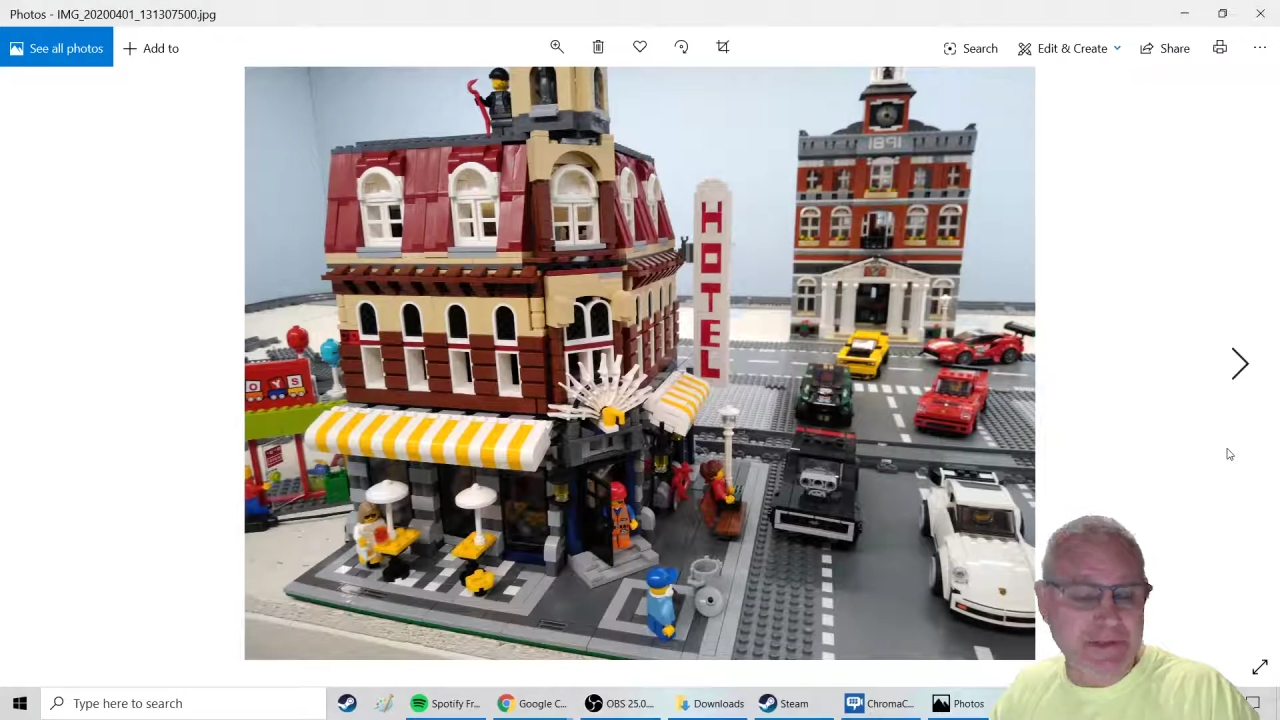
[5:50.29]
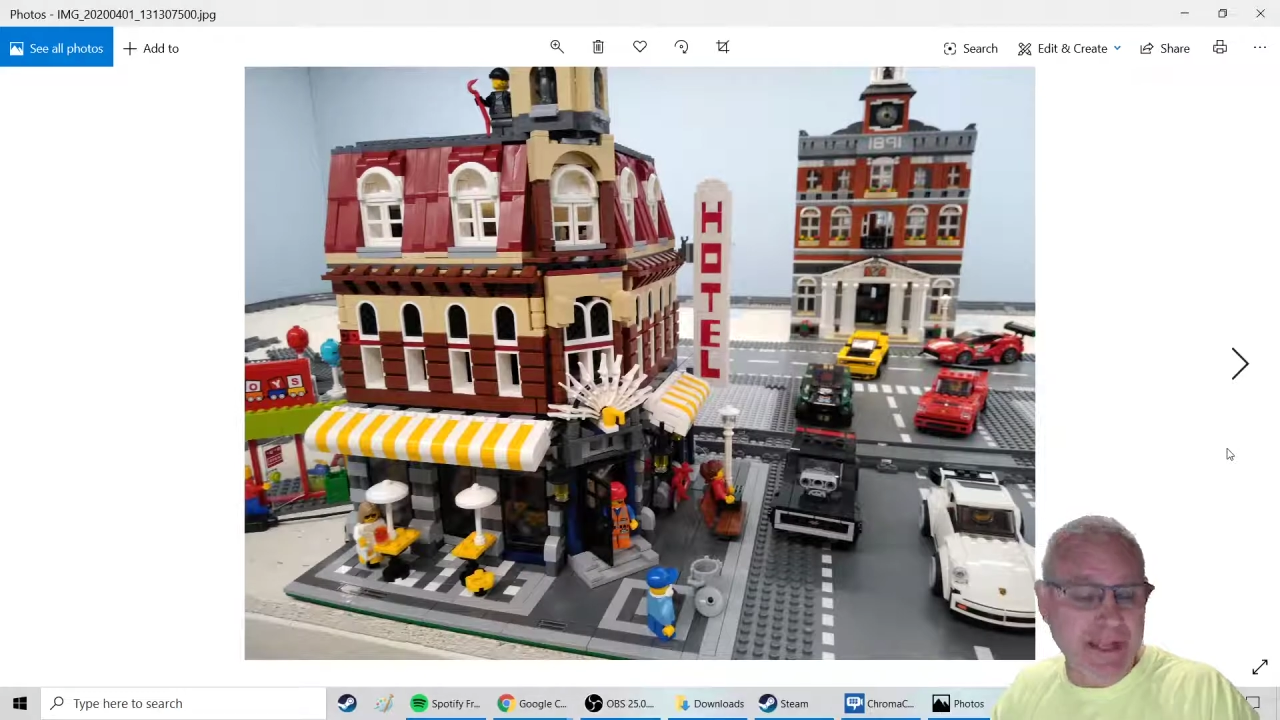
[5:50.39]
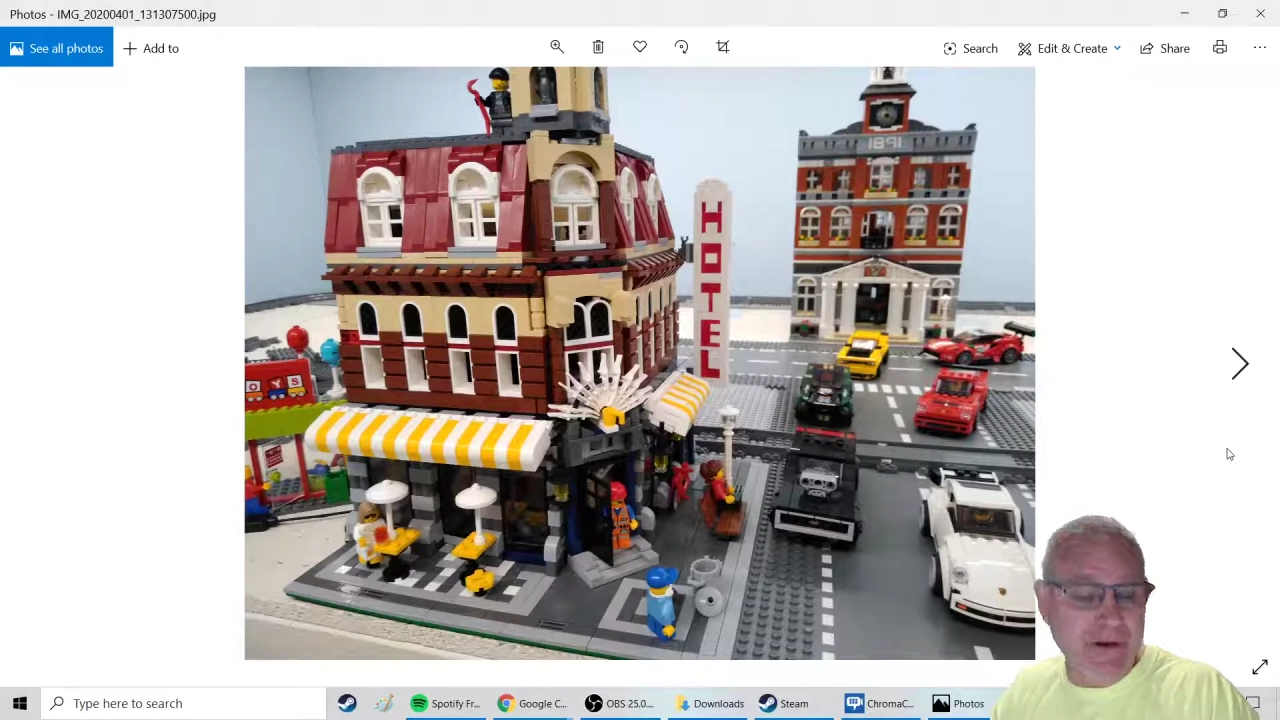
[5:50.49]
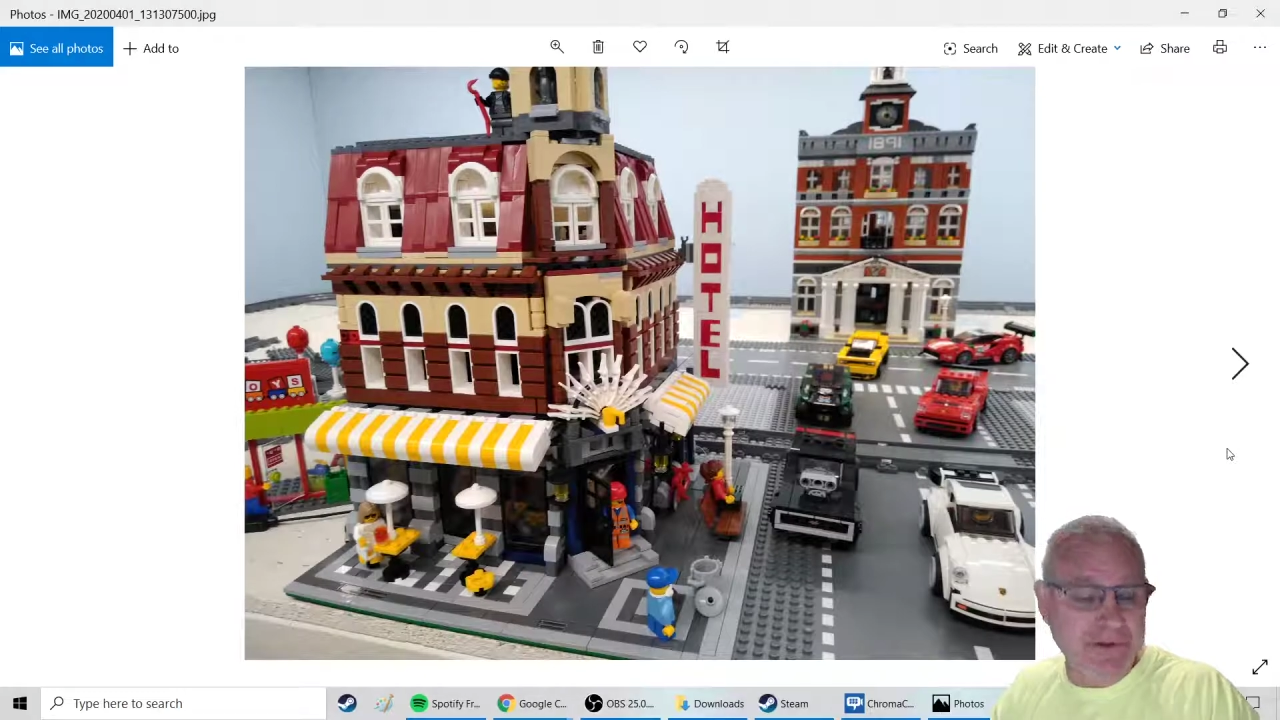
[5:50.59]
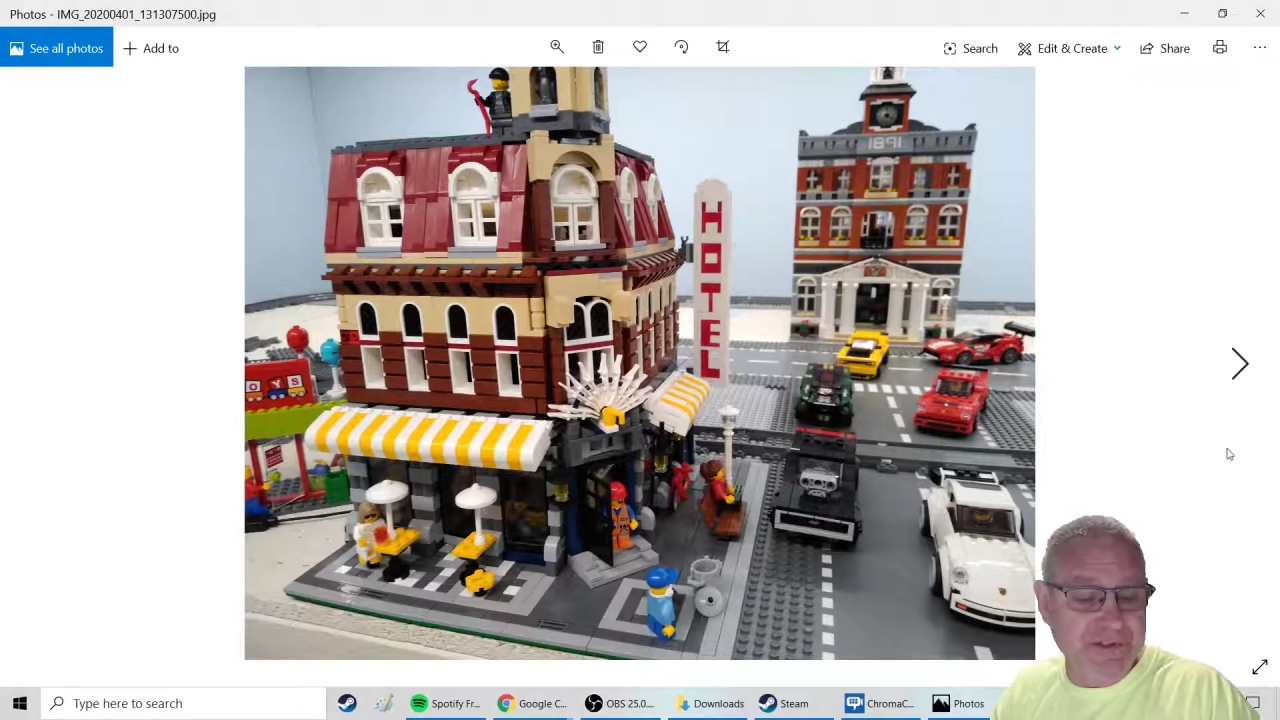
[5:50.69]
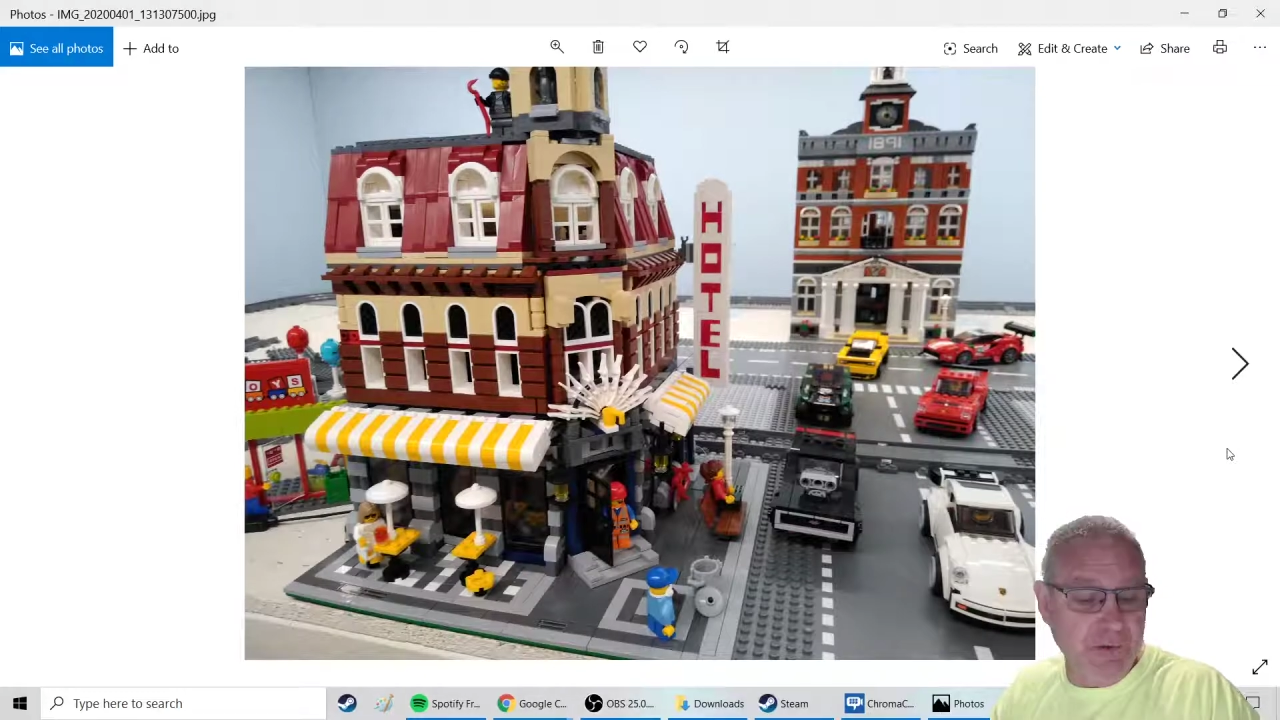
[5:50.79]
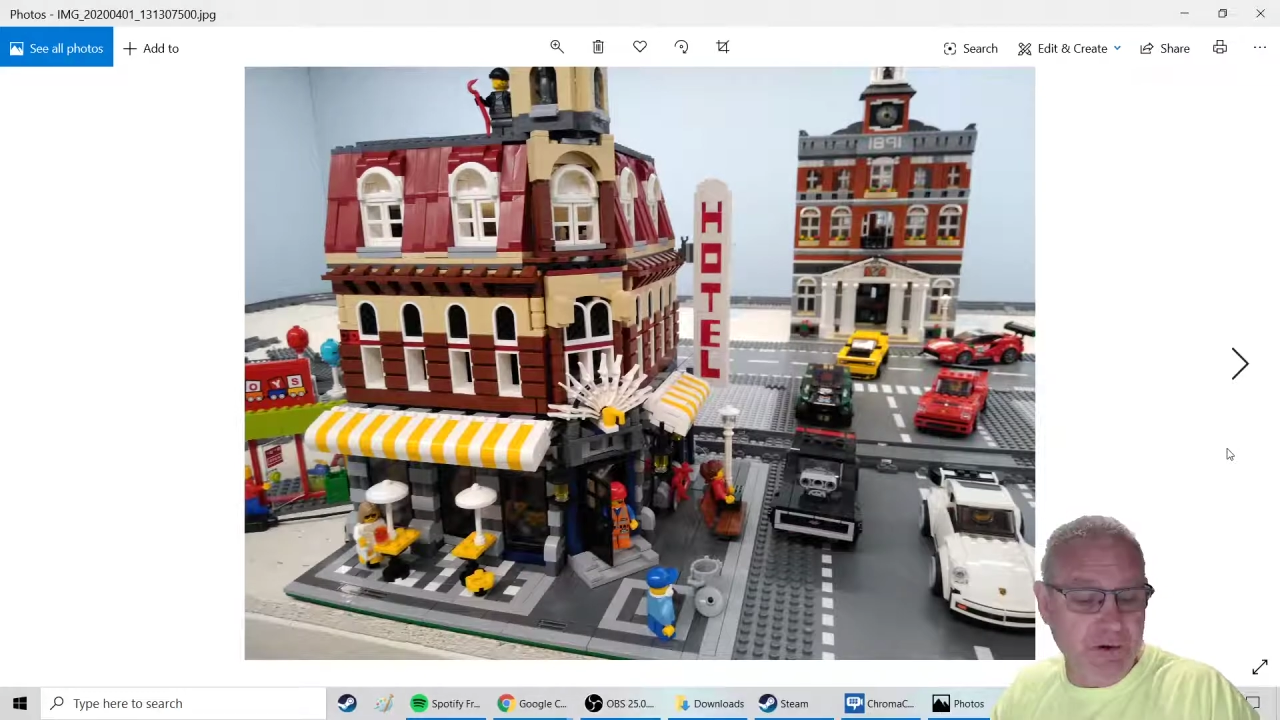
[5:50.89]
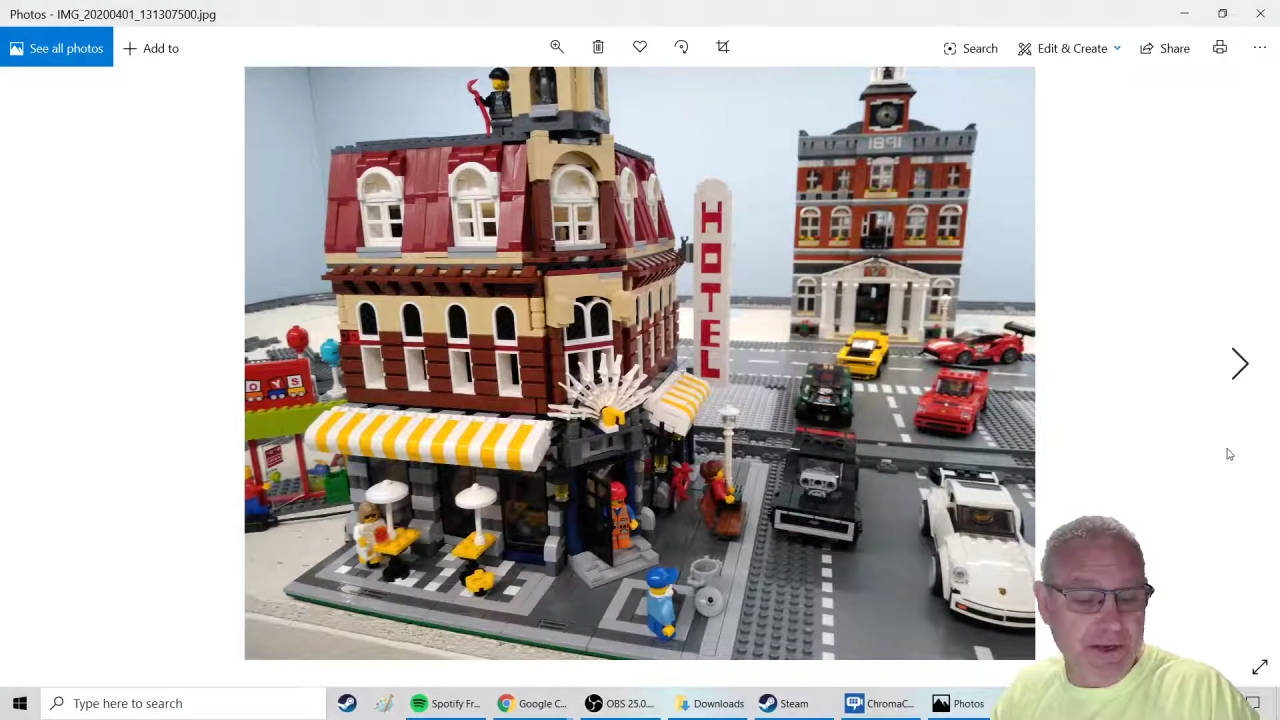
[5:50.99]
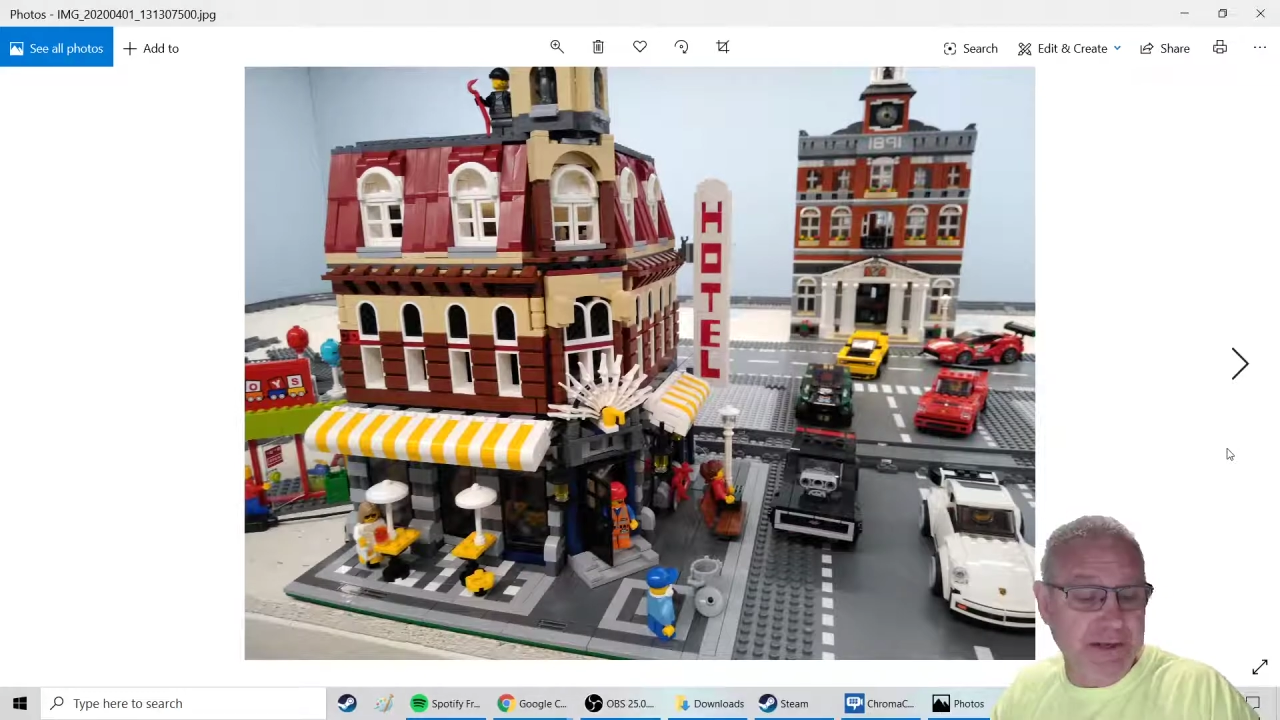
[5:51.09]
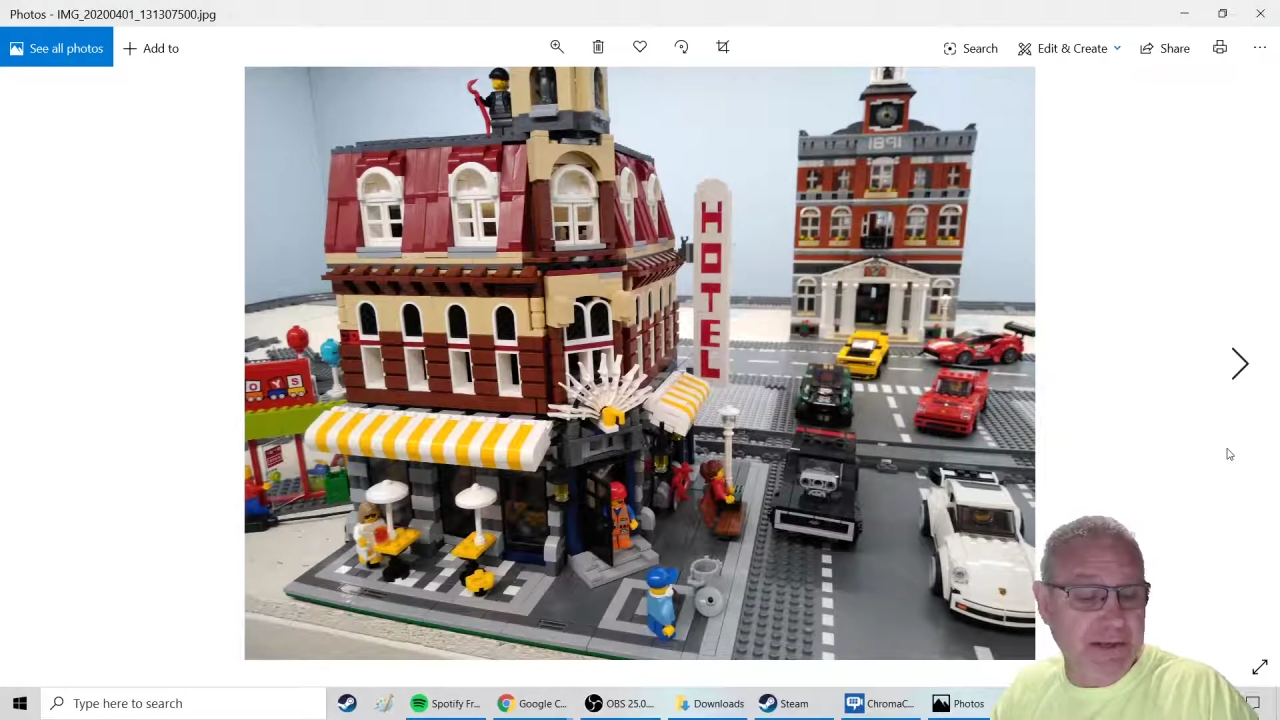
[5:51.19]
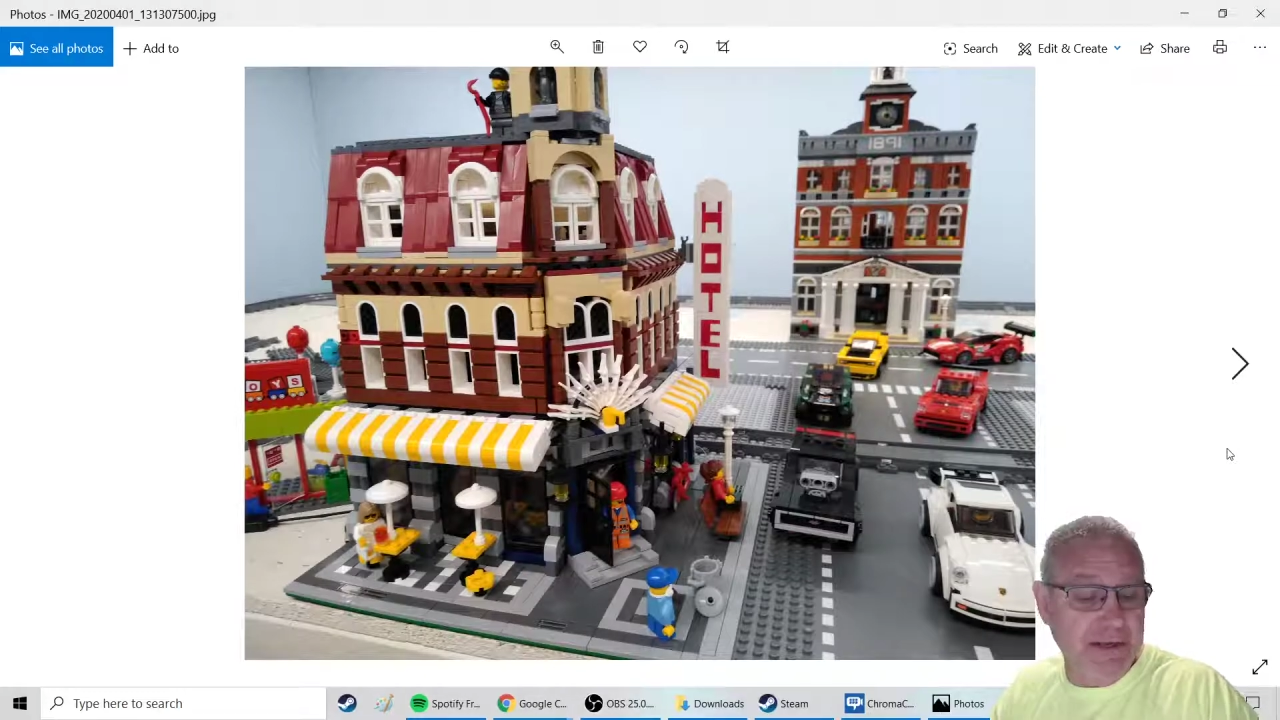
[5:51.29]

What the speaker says: Lego store in